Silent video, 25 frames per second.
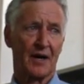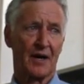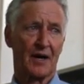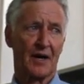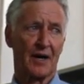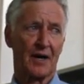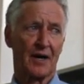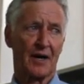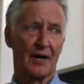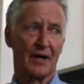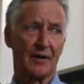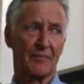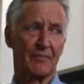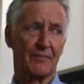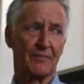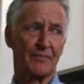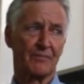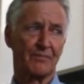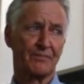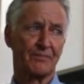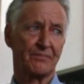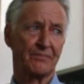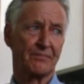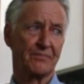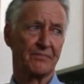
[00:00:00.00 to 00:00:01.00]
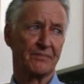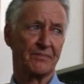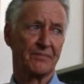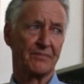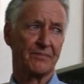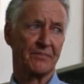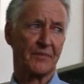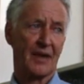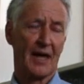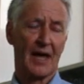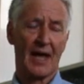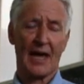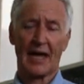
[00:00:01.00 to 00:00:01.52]

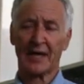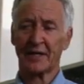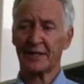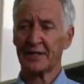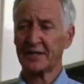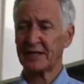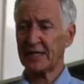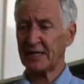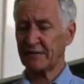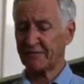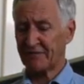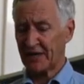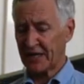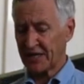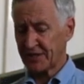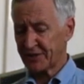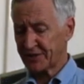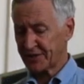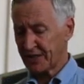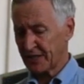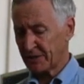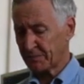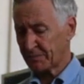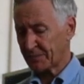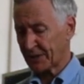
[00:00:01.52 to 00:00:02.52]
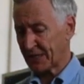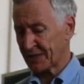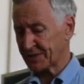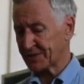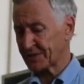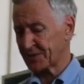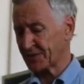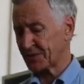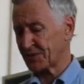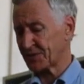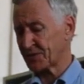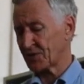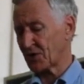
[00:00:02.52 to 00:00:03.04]
And in very thin
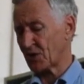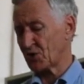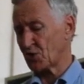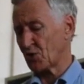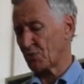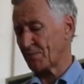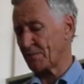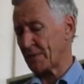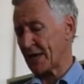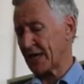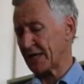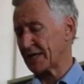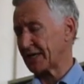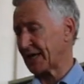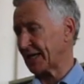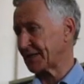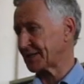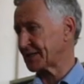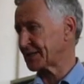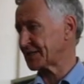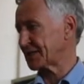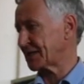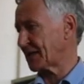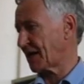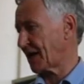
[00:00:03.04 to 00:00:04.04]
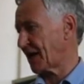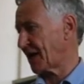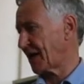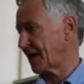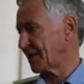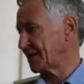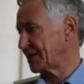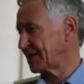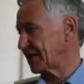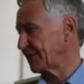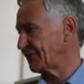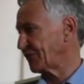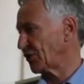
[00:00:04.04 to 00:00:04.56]
persons, you may get
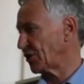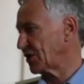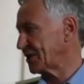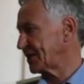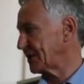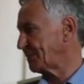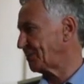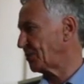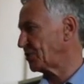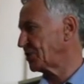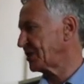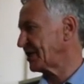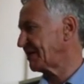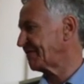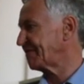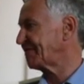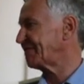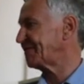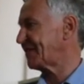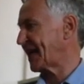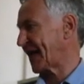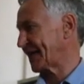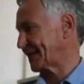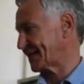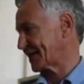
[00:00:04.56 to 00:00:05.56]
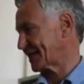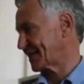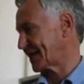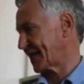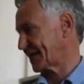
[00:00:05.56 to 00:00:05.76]
difficulty putting a flat